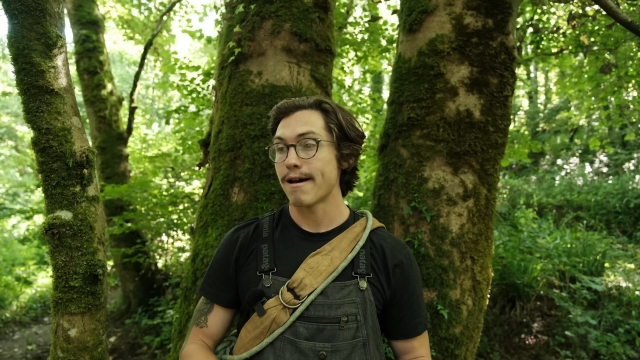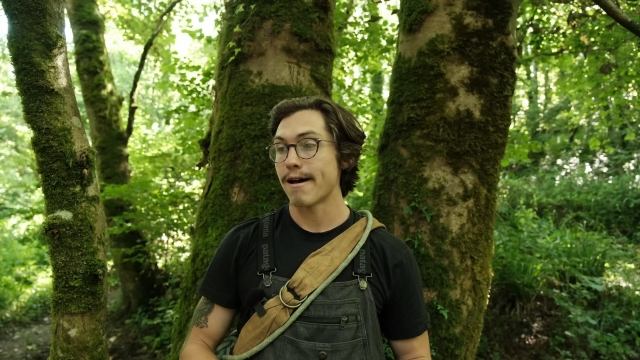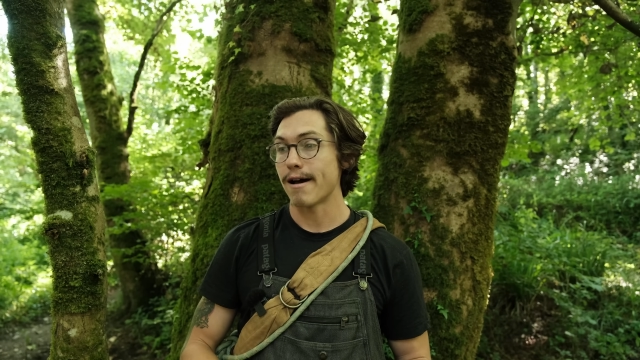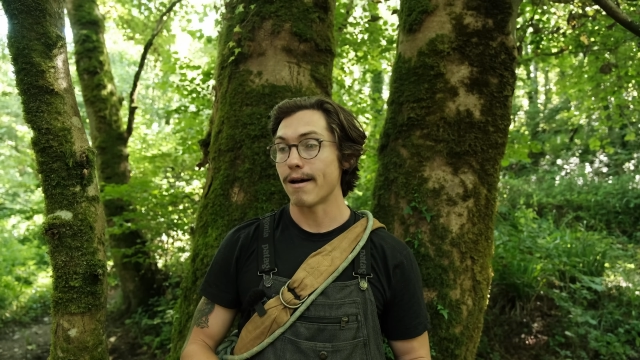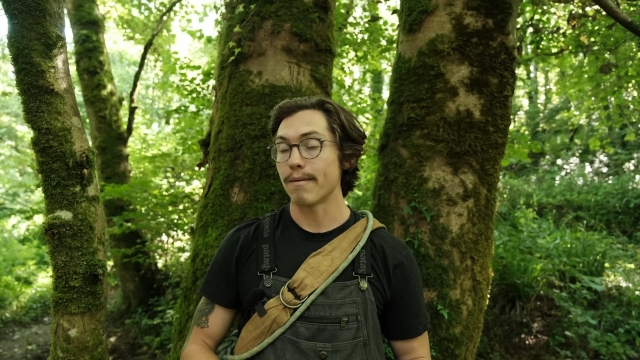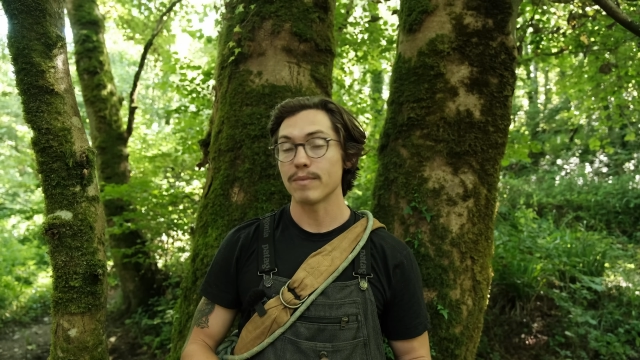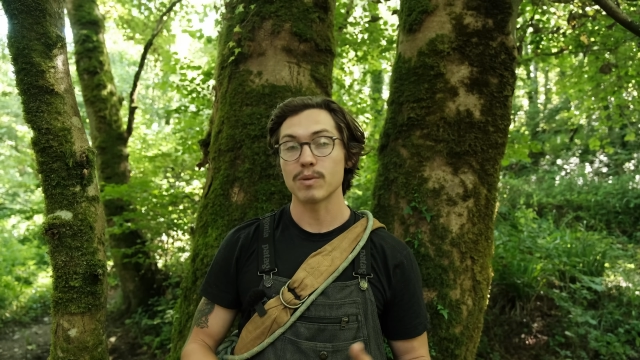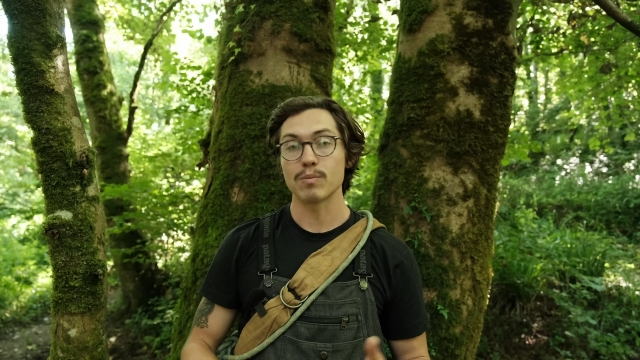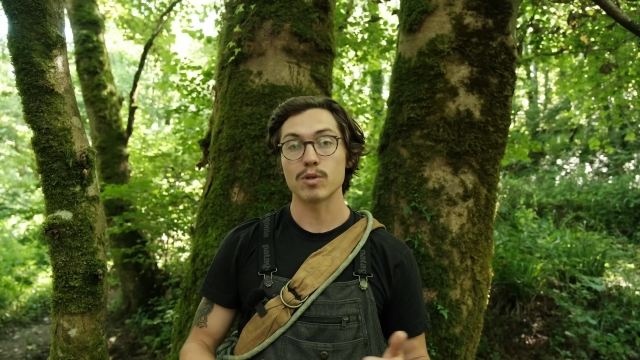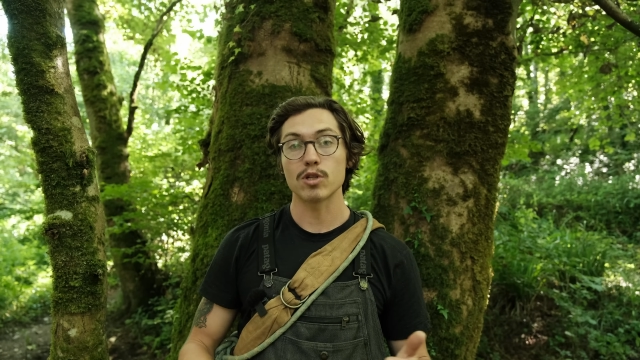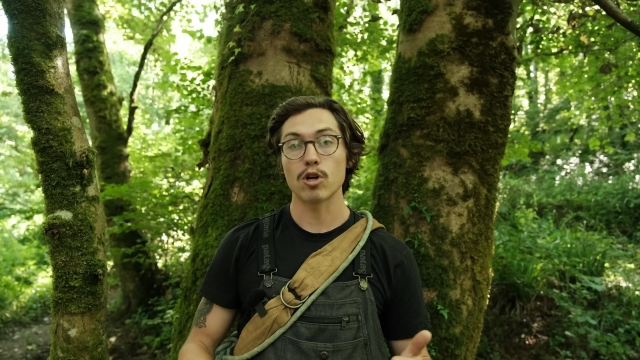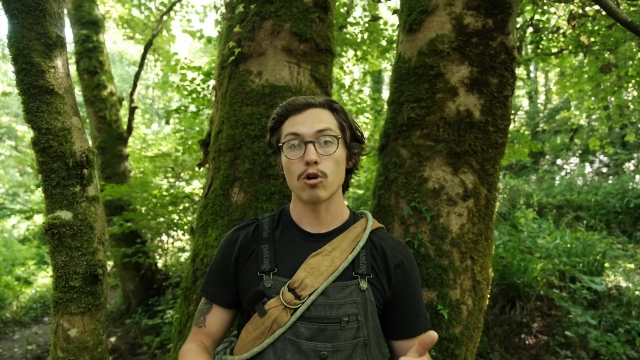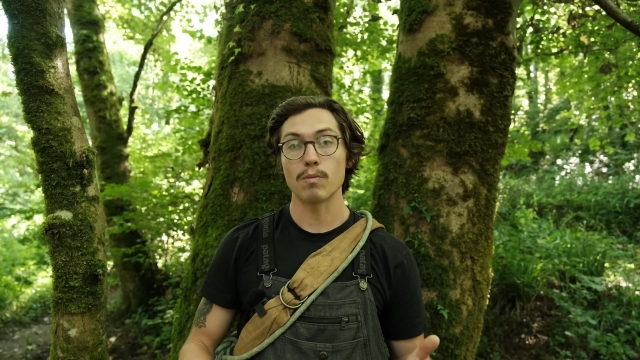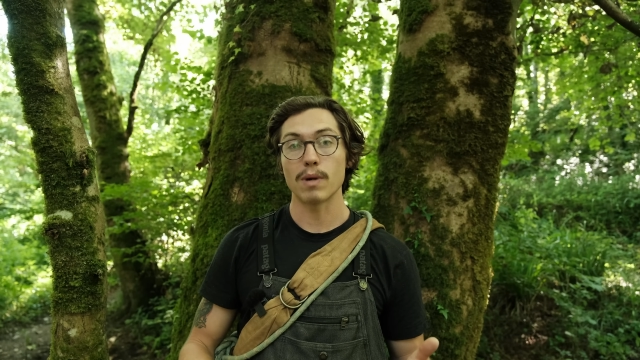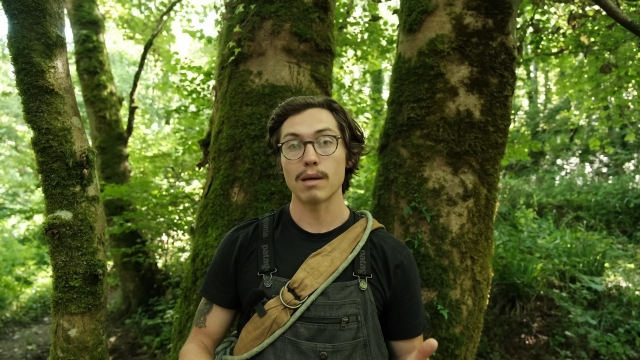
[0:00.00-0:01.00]
some
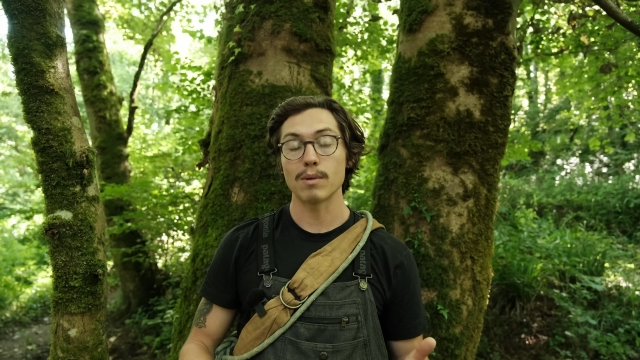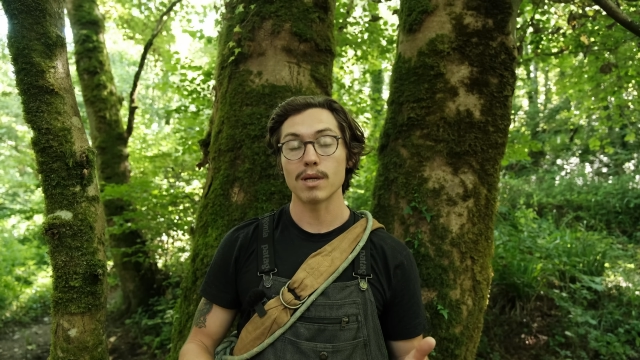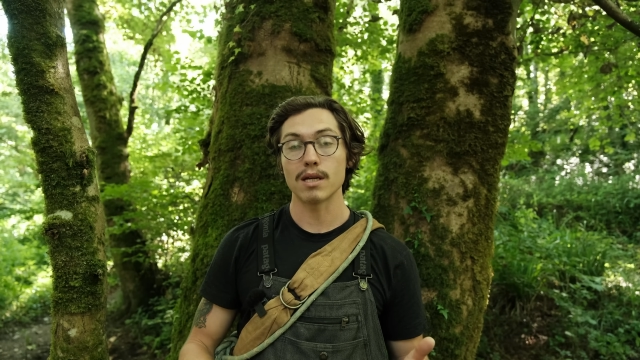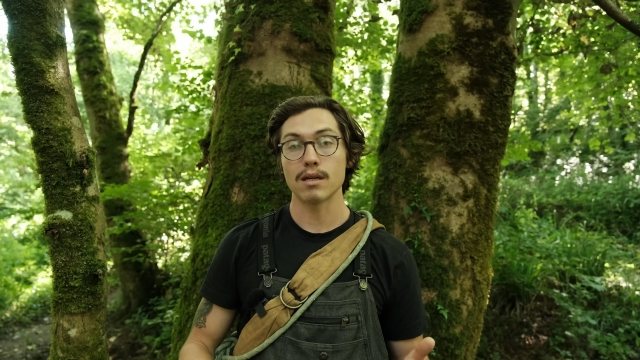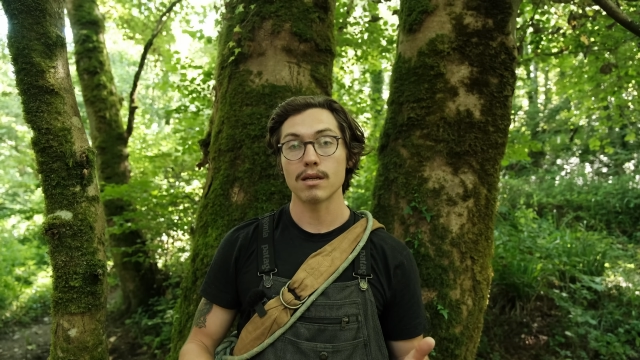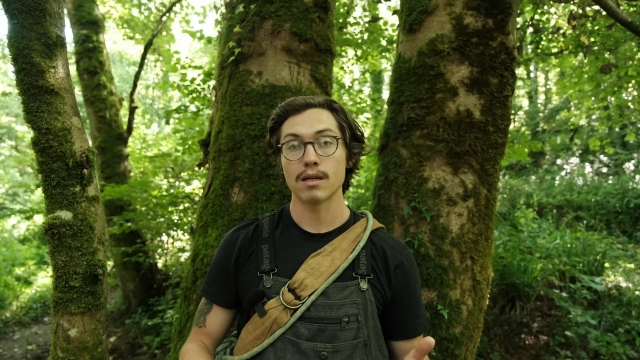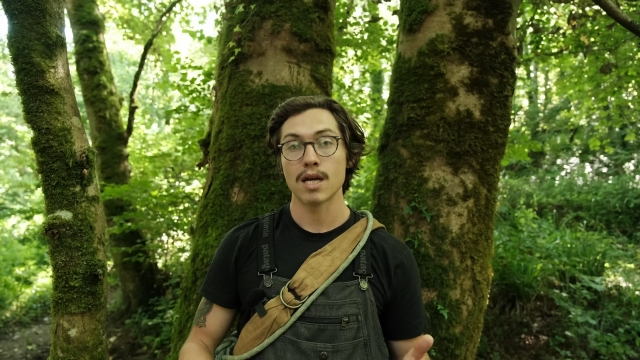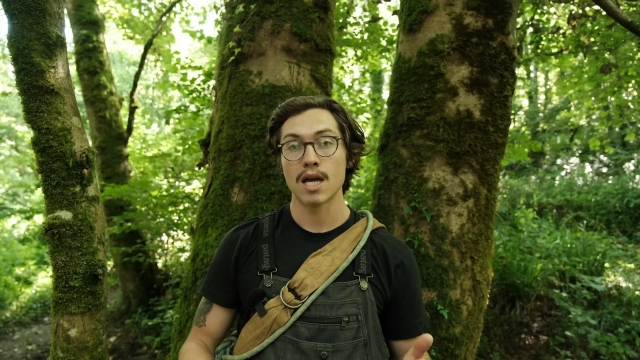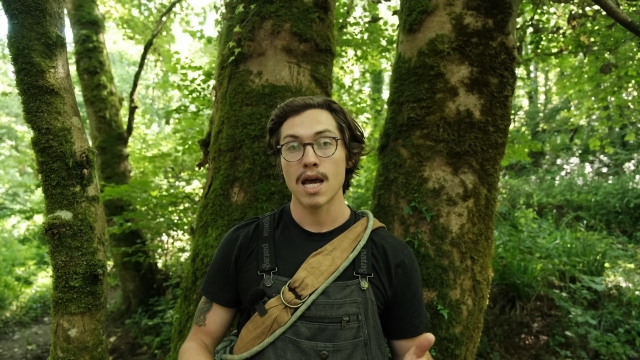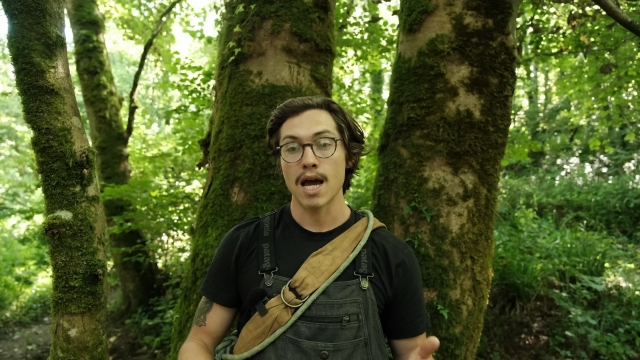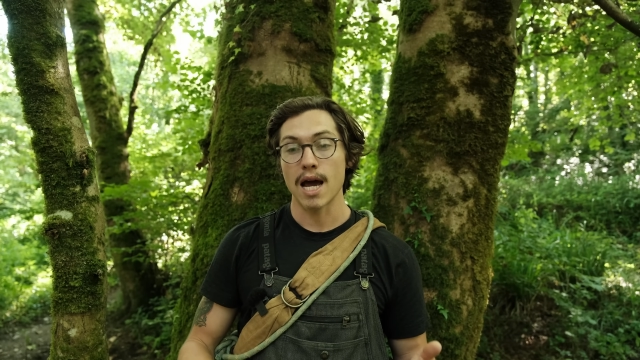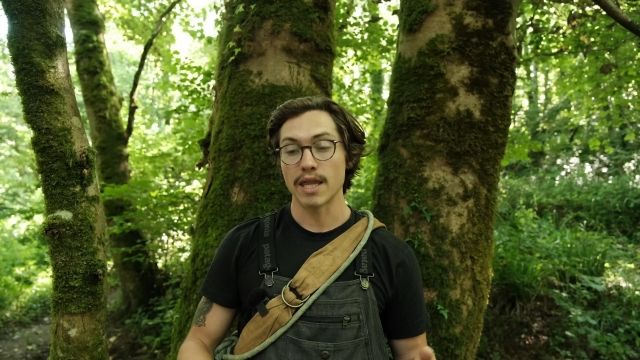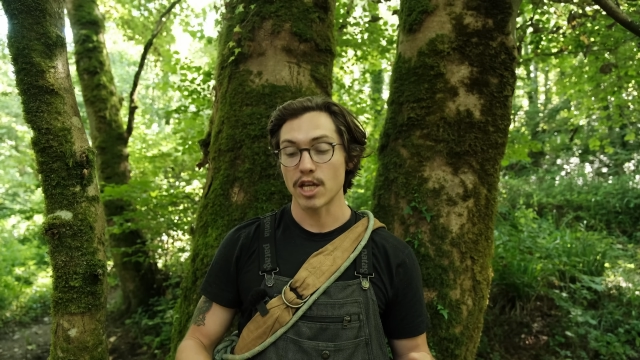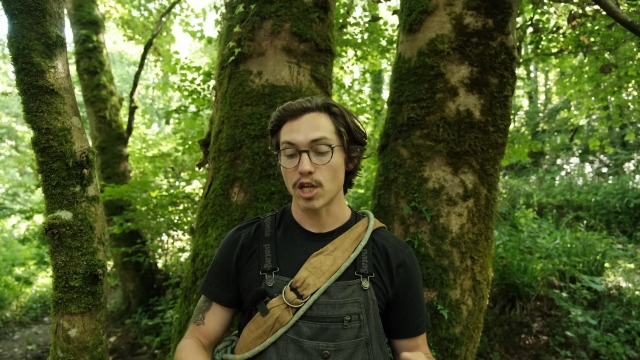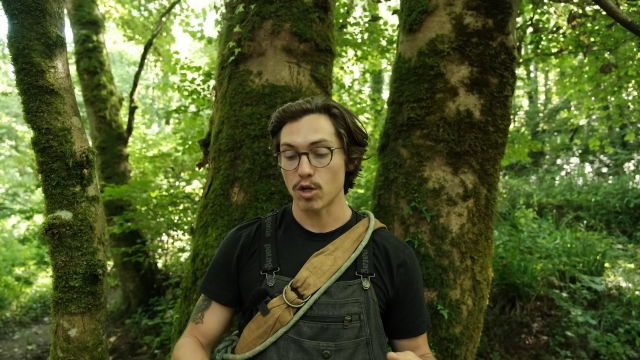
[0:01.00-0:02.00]
salt maybe,
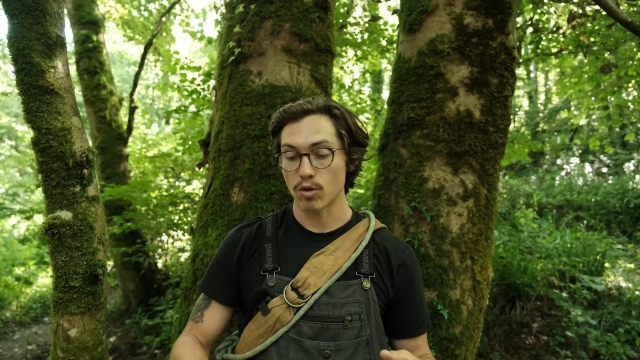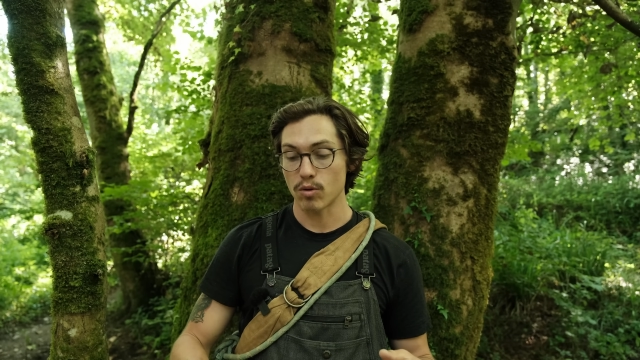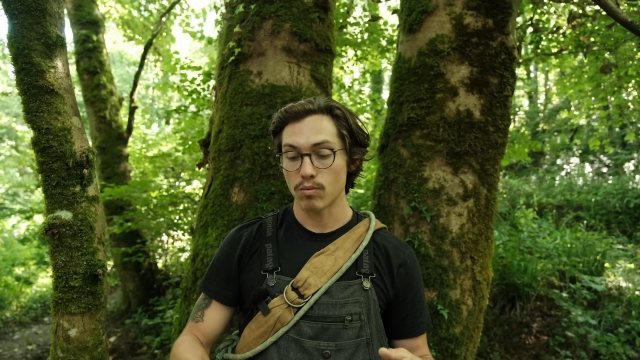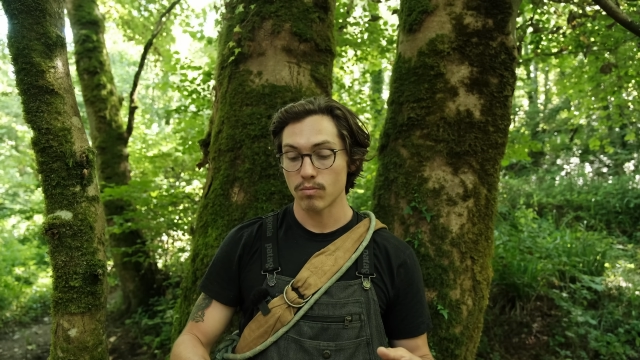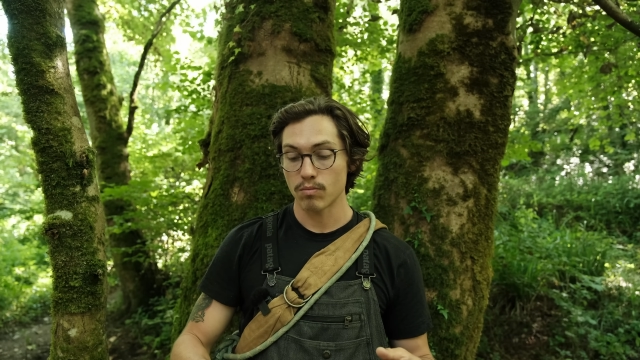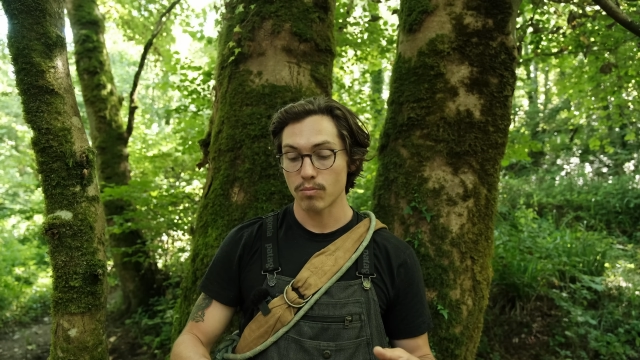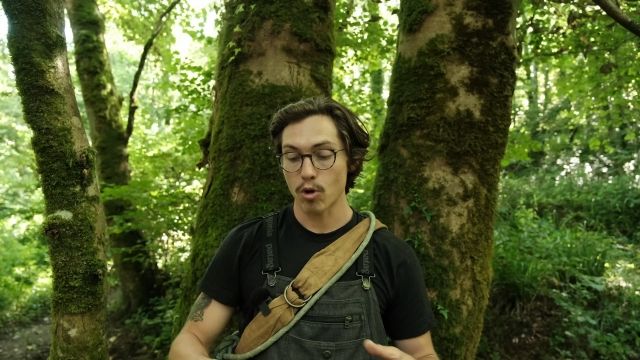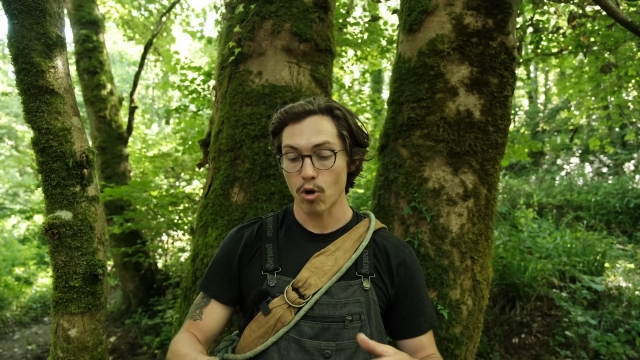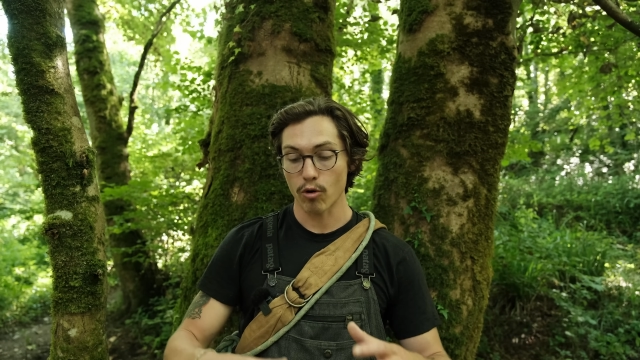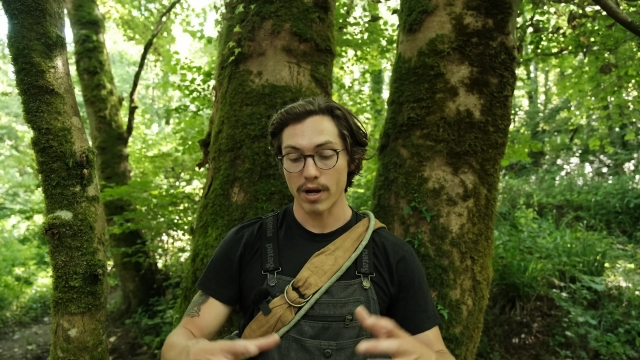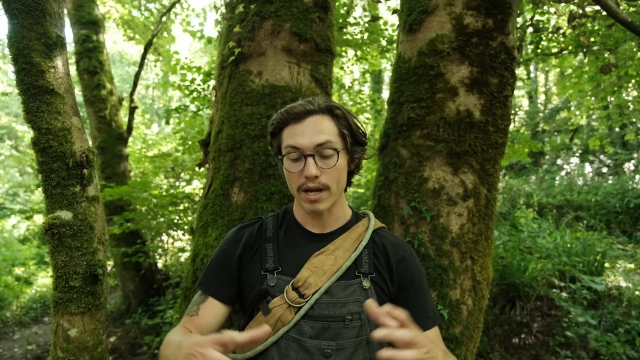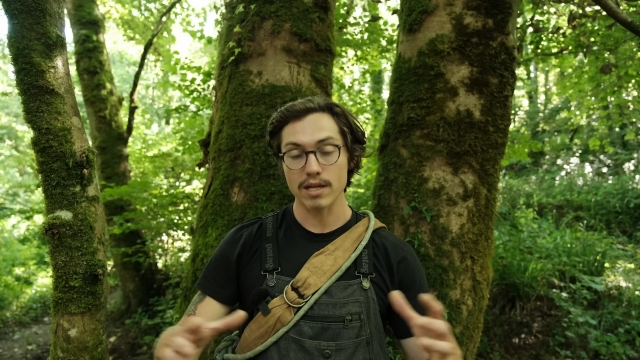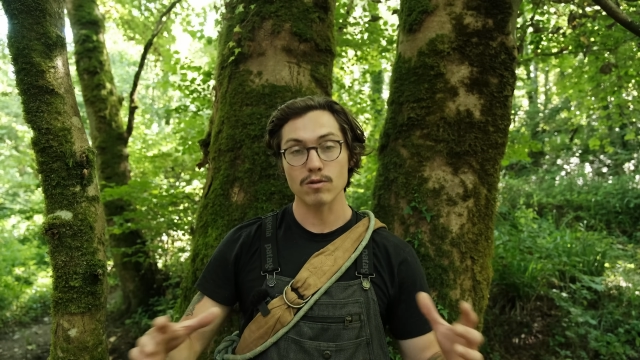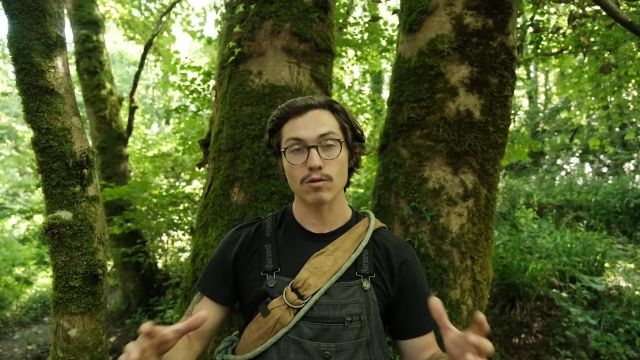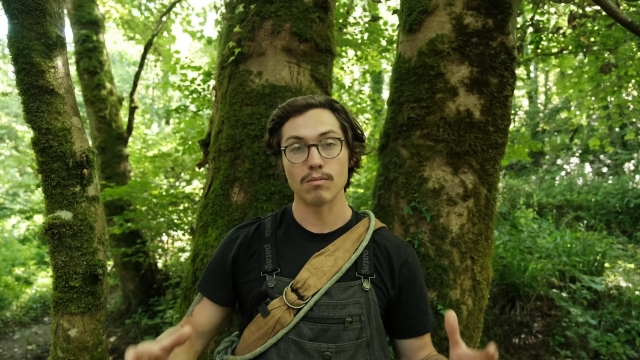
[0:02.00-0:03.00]
and then you pour it into a